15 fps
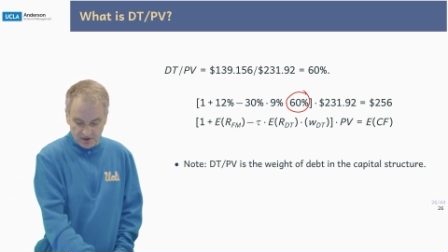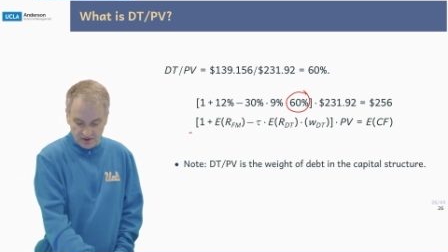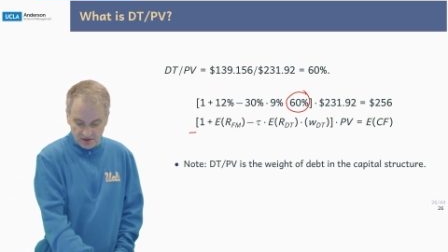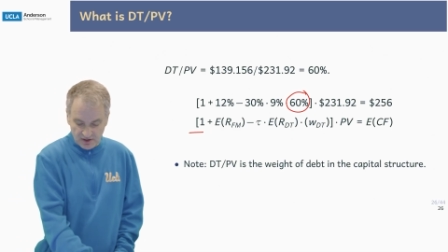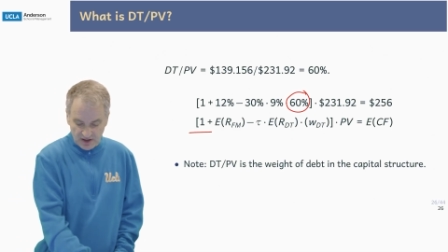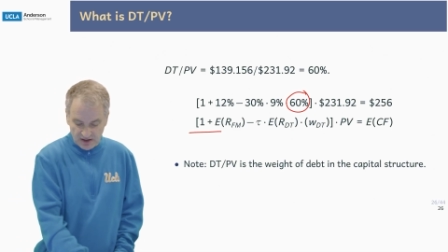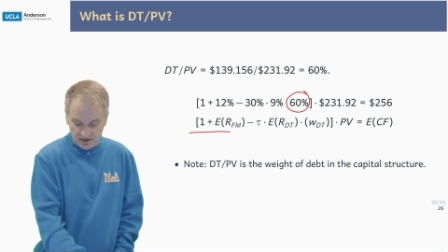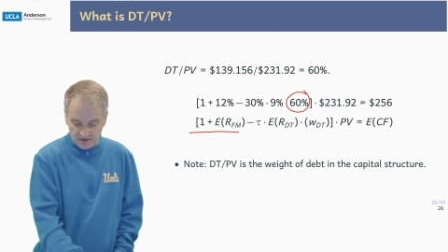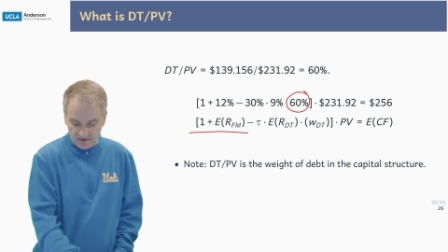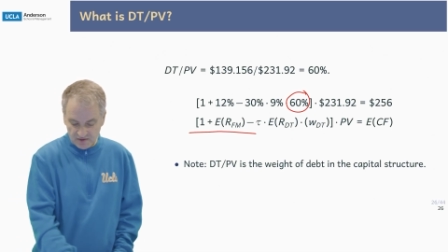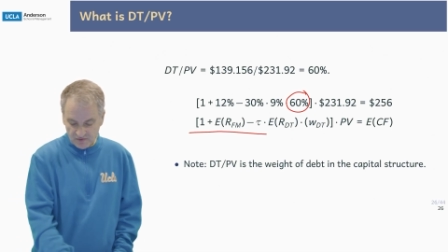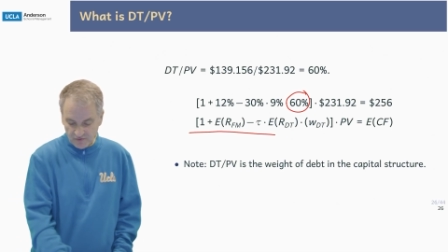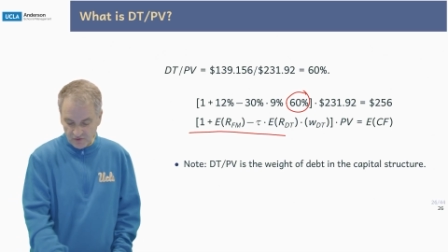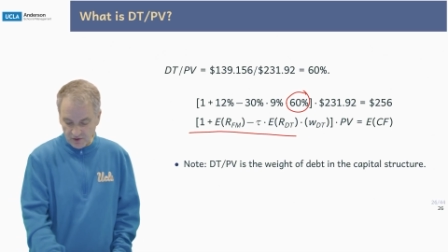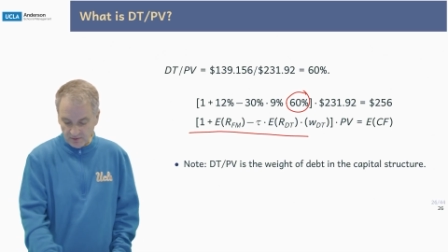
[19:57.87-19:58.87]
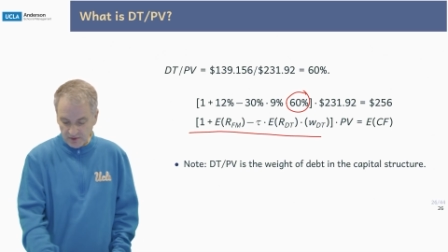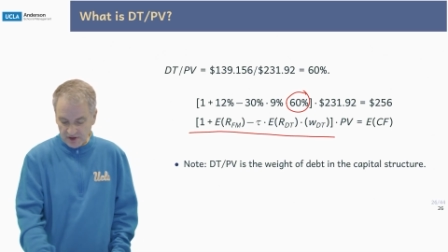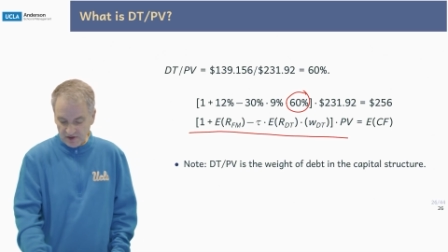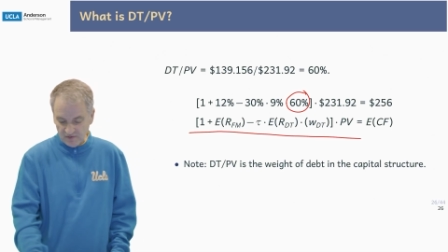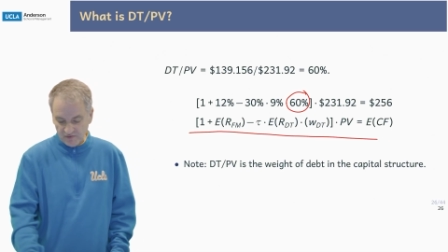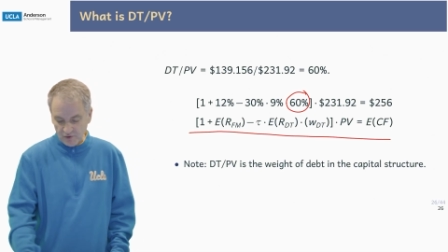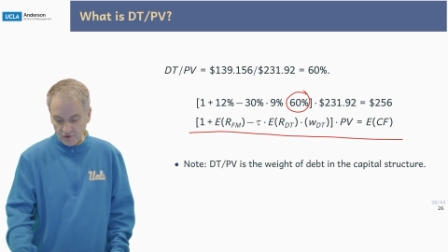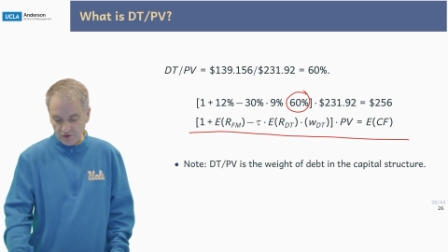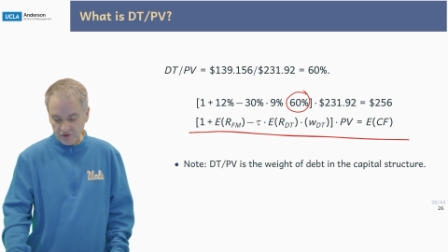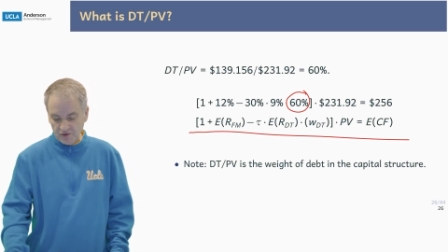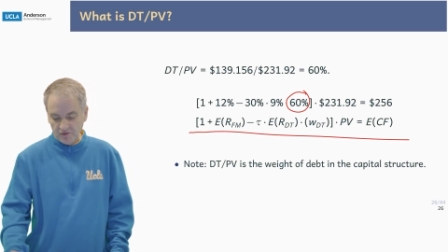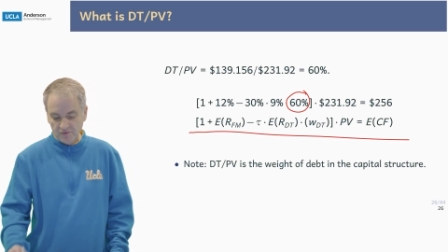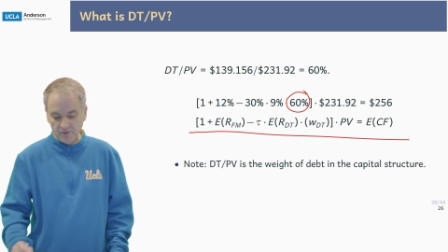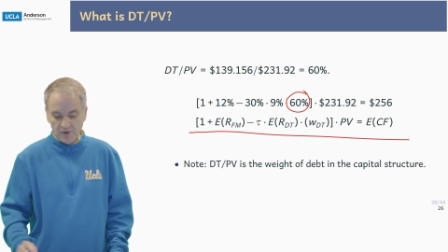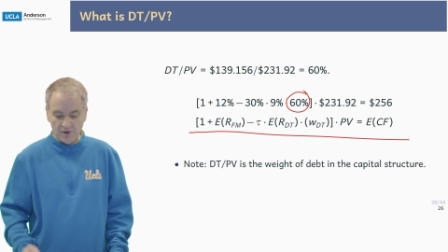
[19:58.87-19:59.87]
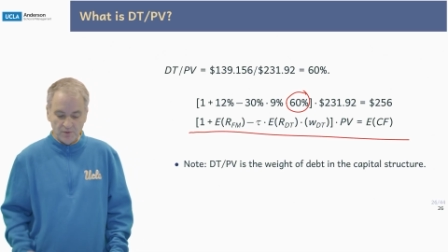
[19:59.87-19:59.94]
That is the formula version of where